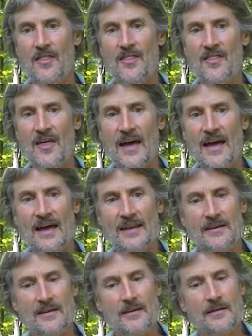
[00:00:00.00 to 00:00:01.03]
that
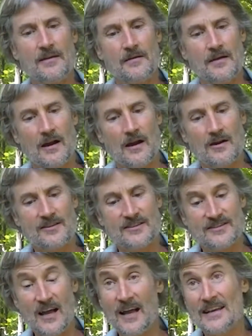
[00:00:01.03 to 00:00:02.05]
are
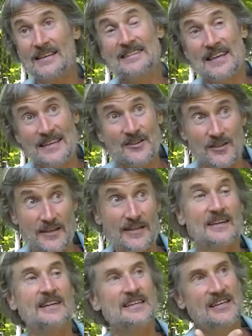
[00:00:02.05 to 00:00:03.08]
designed essentially to
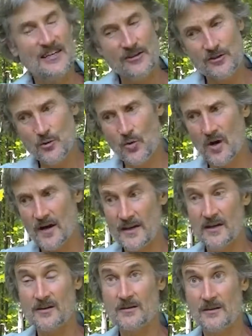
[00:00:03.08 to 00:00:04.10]
continue on
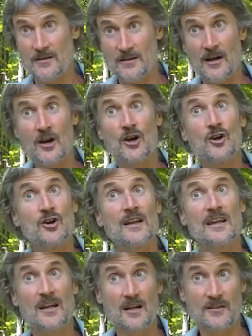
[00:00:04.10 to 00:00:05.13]
a herding
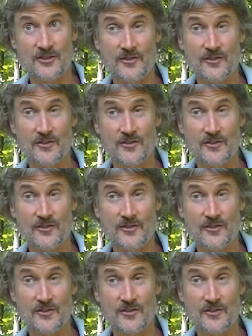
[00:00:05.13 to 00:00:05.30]
culture,